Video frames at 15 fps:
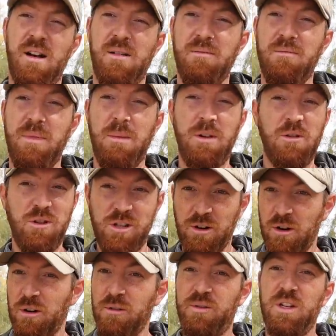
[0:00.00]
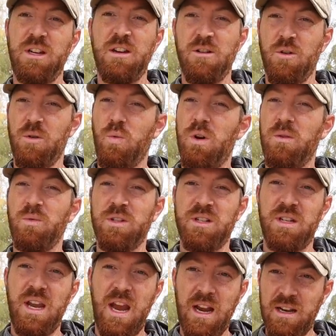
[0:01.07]
maybe you served, you know, or one
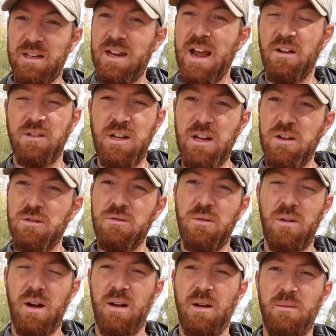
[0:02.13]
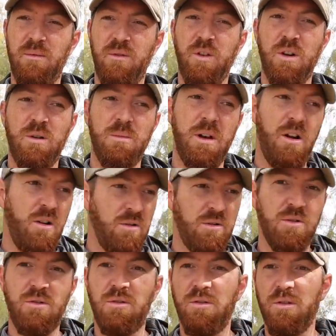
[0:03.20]
was handed down to you from an
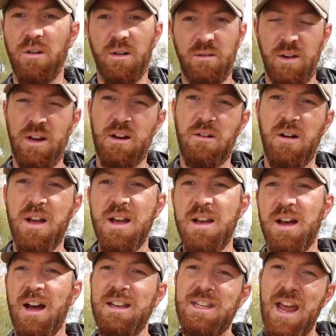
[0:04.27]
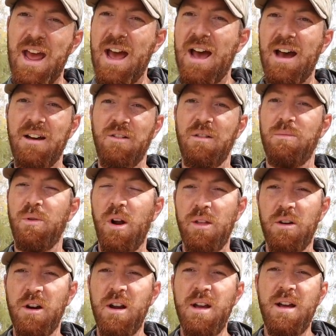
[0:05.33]
uncle or, you know, a dad or a
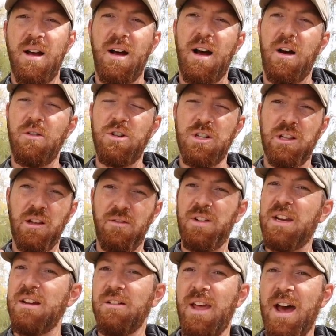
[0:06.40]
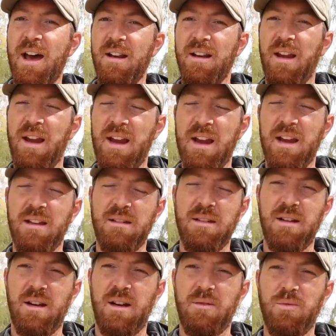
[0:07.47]
brother? I would just love to hear that. And
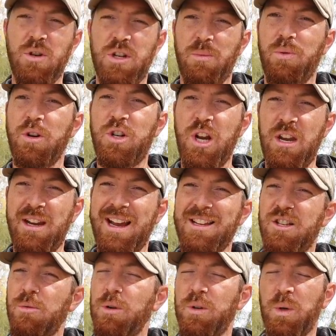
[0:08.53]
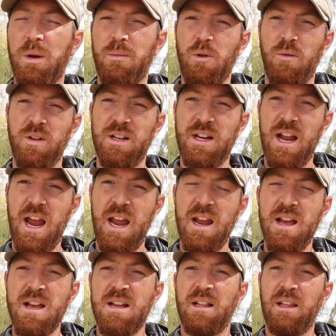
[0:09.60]
we just appreciate you guys so much for coming over today.
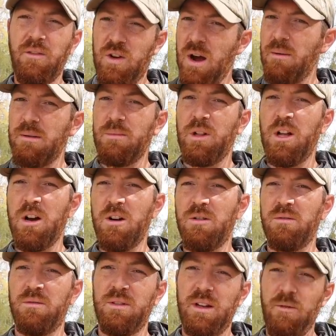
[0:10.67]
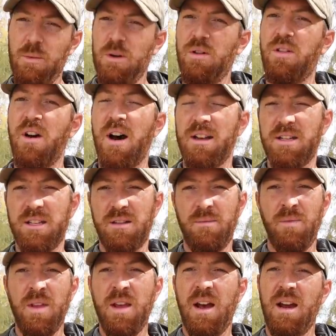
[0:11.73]
Leave a comment below, give me your thoughts.
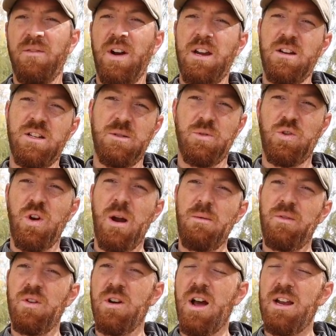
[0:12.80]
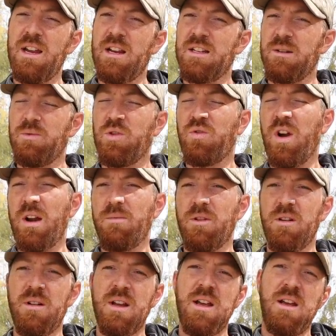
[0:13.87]
I invite you to subscribe if you're not yet a
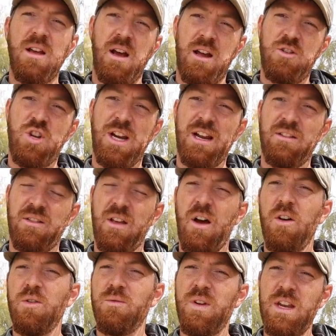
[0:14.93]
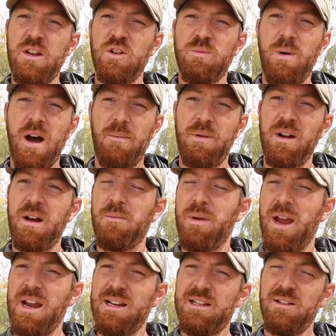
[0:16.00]
subscriber. Check out other videos popping up.
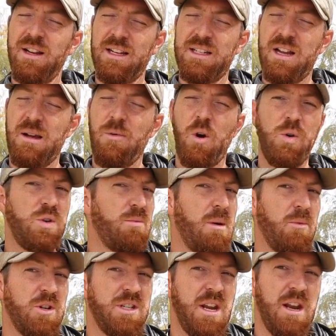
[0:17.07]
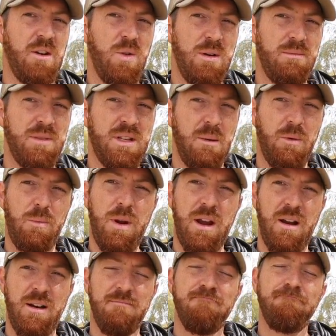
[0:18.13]
And until next time, always remember, stay equipped, stay
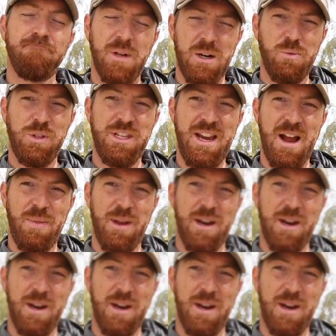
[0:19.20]
prepared. We'll see you out